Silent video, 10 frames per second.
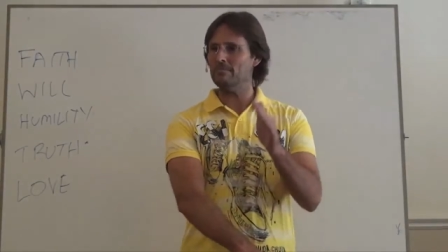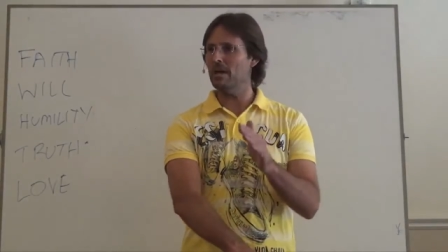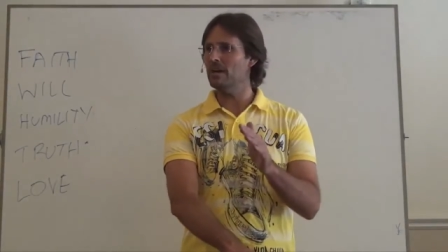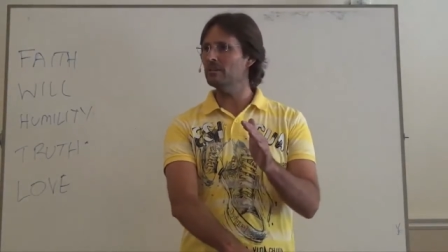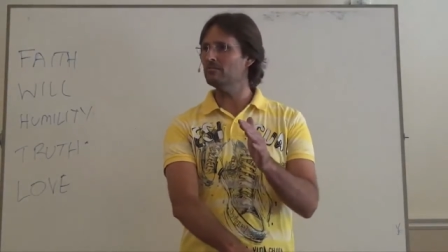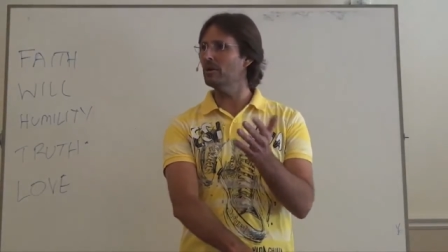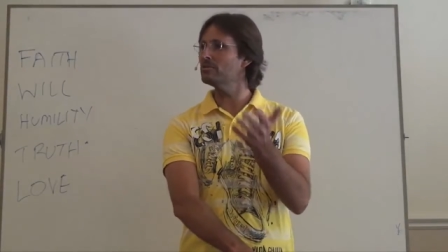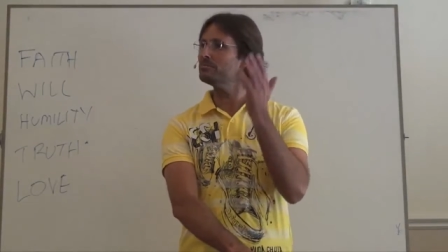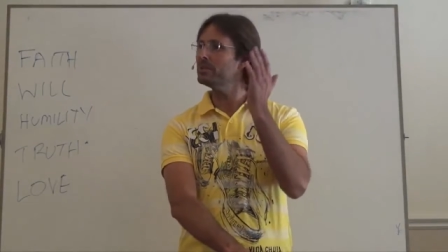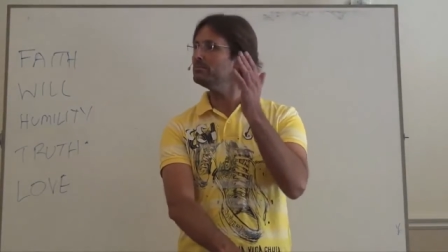Bang,
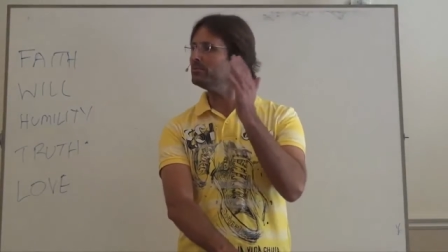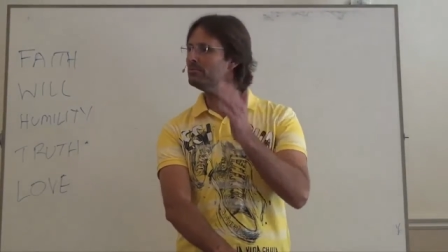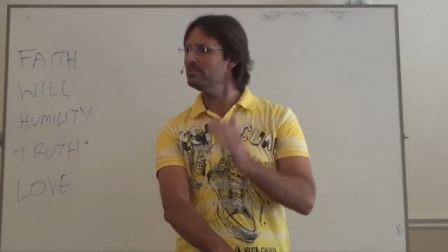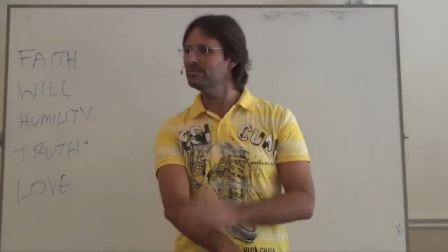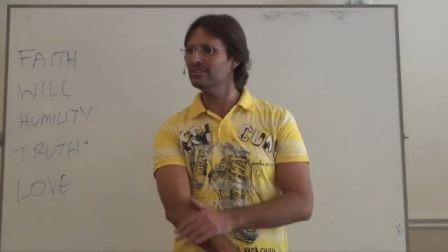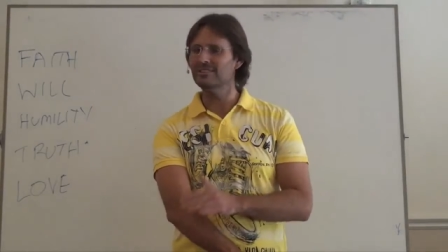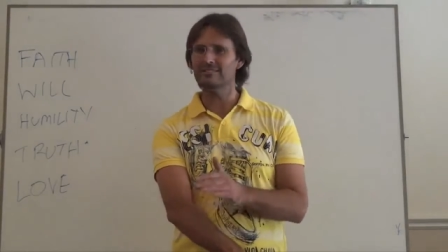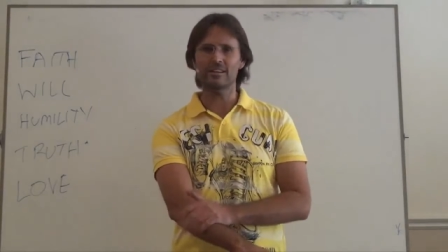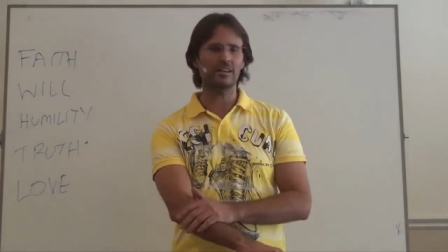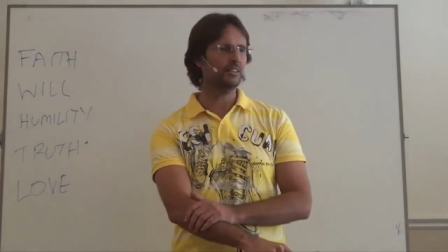most people,
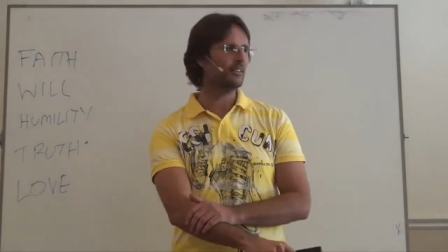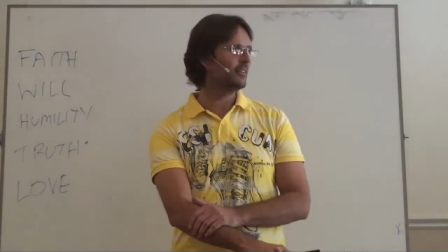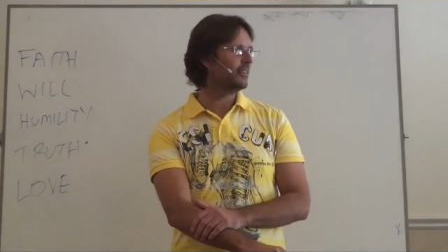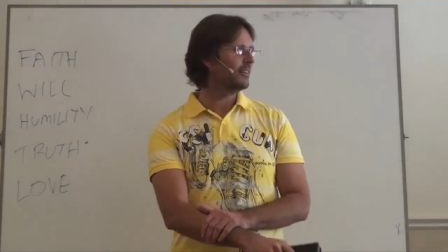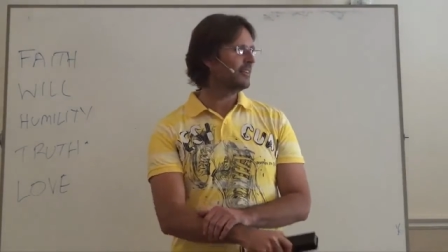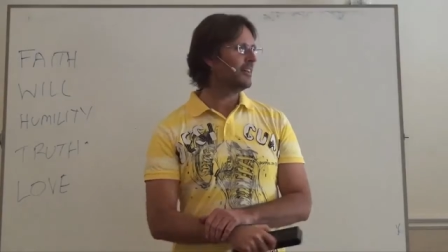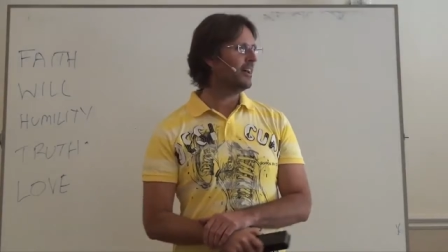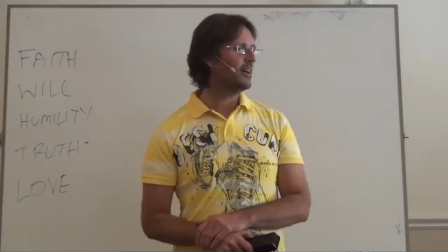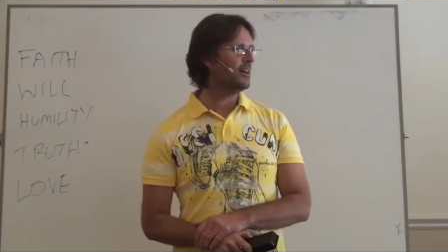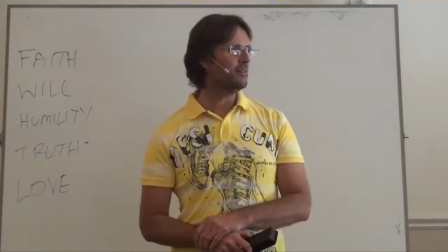right,
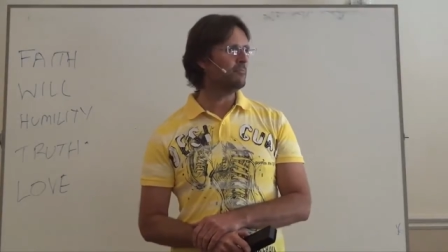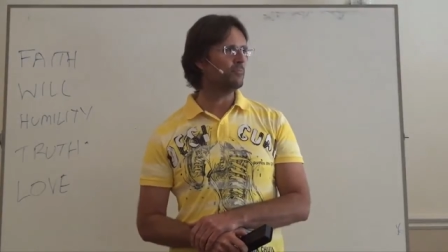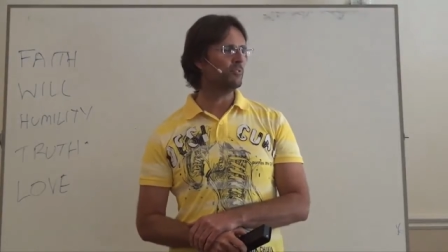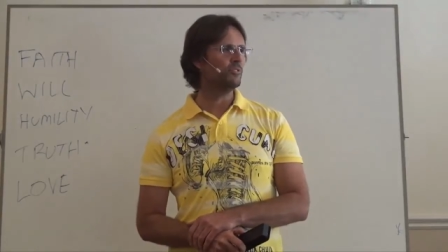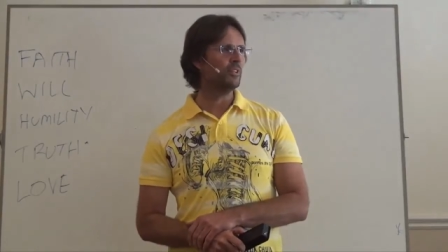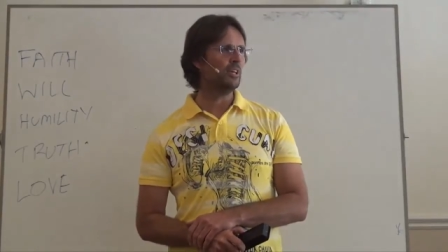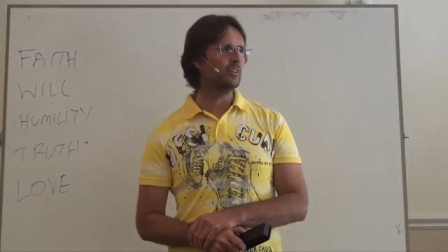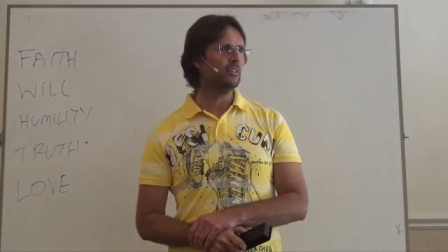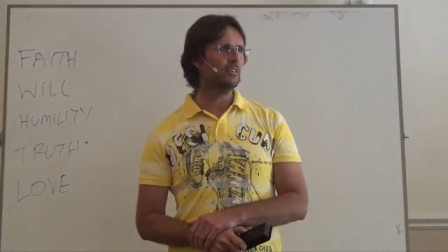um, would do that.